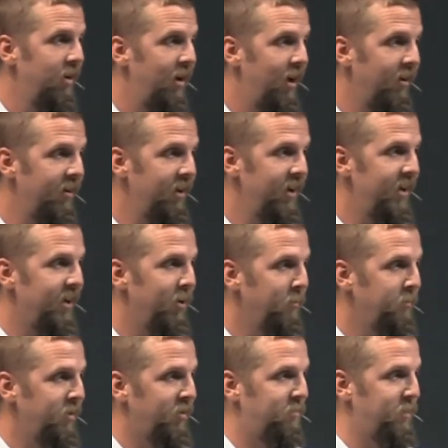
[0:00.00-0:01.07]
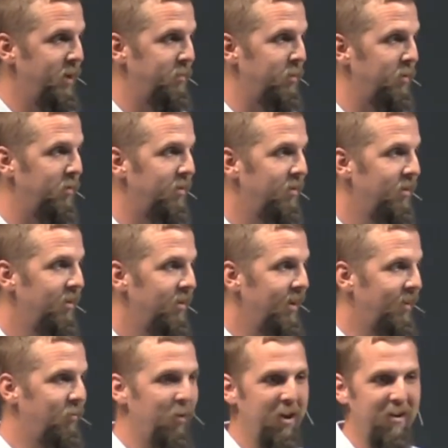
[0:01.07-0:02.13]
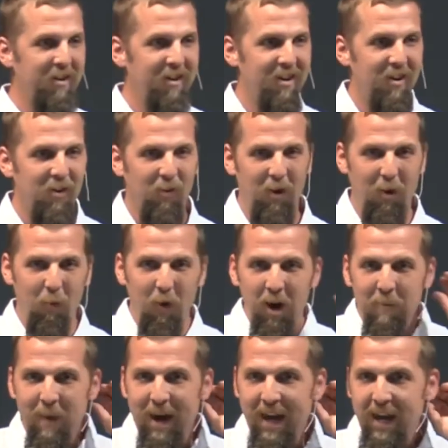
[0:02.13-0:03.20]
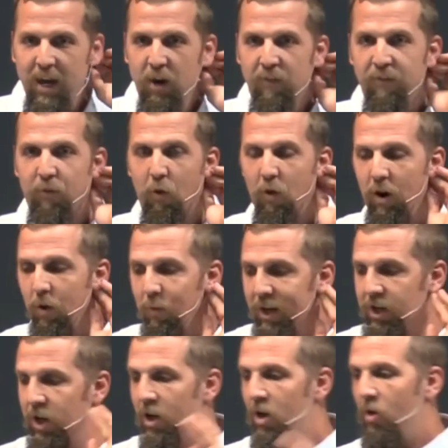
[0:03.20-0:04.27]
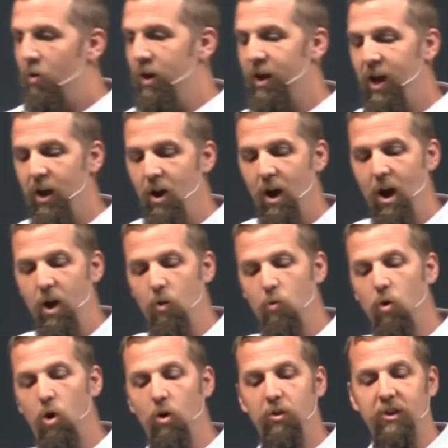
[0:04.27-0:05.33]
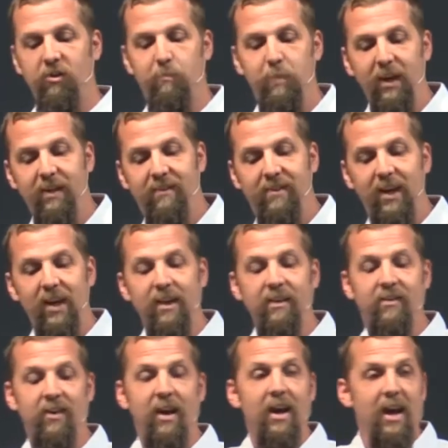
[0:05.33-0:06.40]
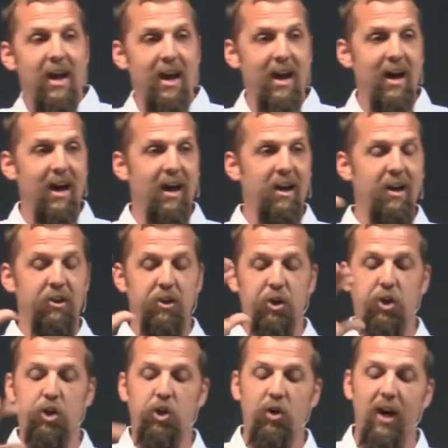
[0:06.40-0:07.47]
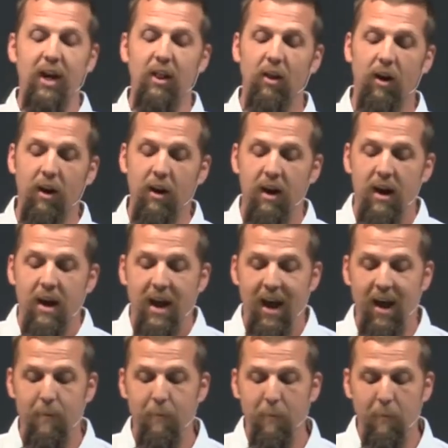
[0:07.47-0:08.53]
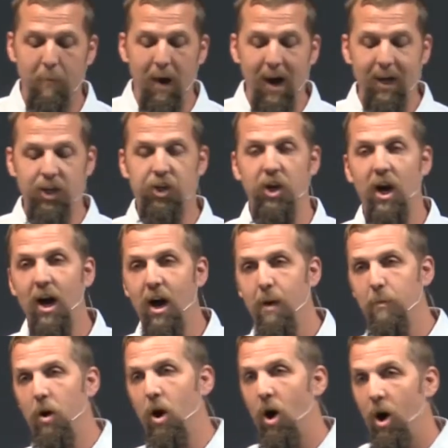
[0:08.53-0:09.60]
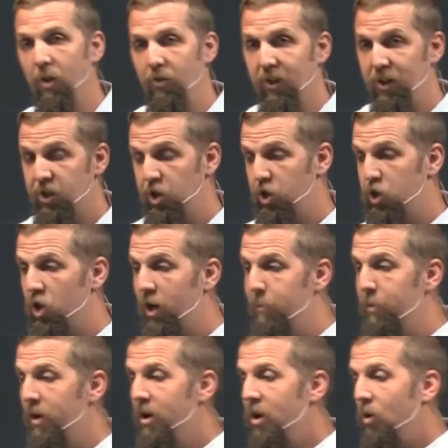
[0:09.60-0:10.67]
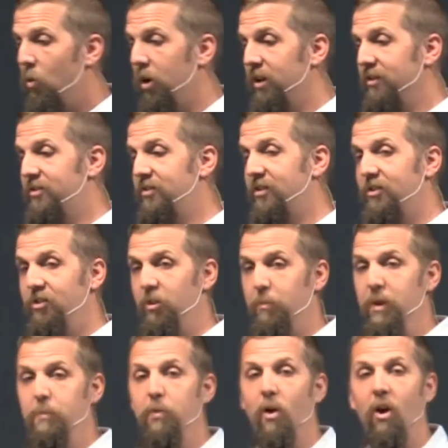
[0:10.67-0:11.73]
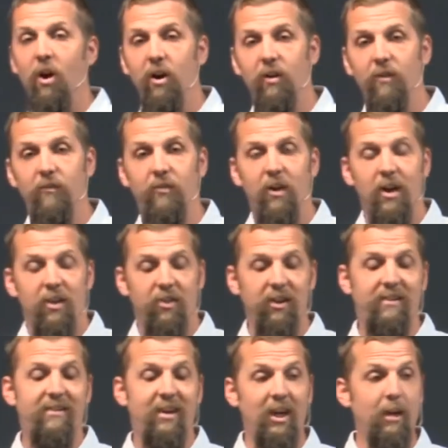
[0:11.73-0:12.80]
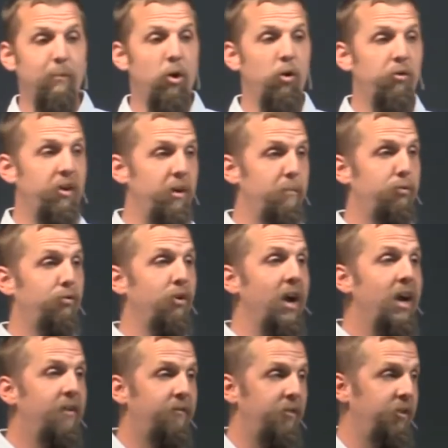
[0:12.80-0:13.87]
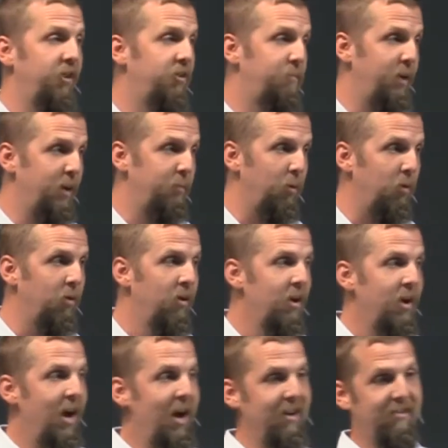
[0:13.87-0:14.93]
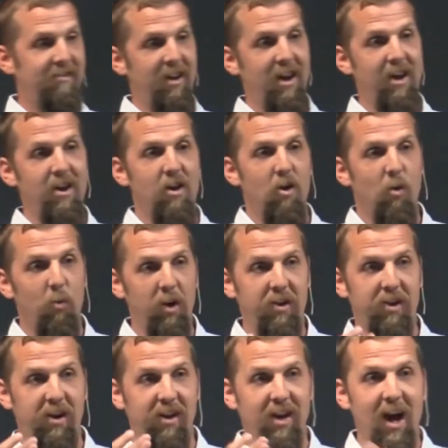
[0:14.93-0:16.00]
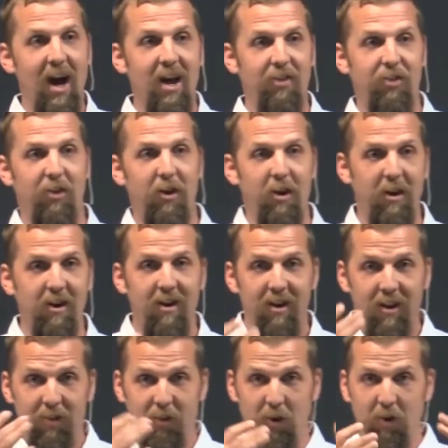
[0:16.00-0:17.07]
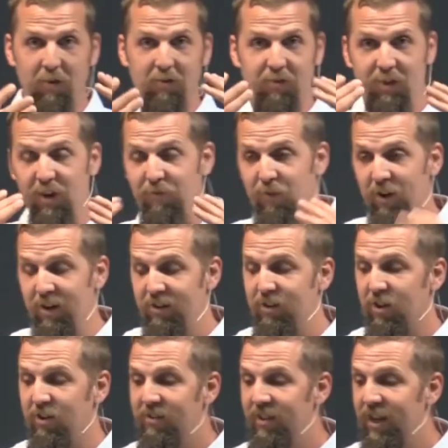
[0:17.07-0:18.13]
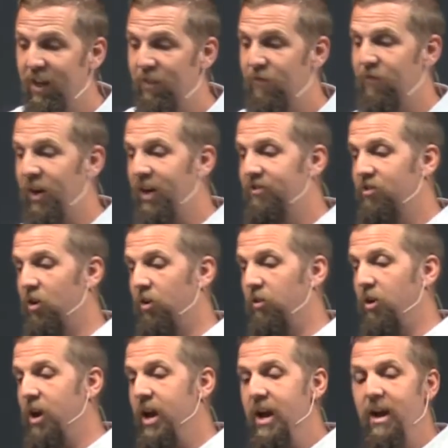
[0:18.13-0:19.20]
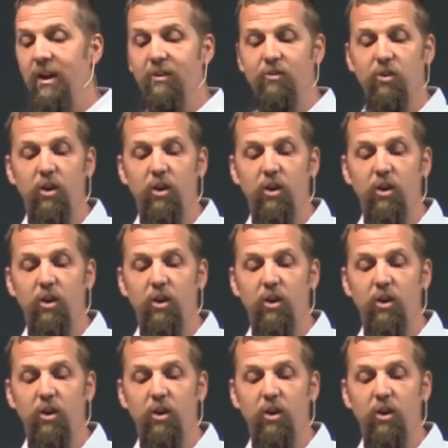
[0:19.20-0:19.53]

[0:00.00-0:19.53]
how can I help these people? Like, what, what, what am I here for? And we, we kind of unroll this big tent and uh, this trailer. And my job on this trip was to be part of the team who then prayed for these people as they went and got their, their different, their teeth fixed or their hands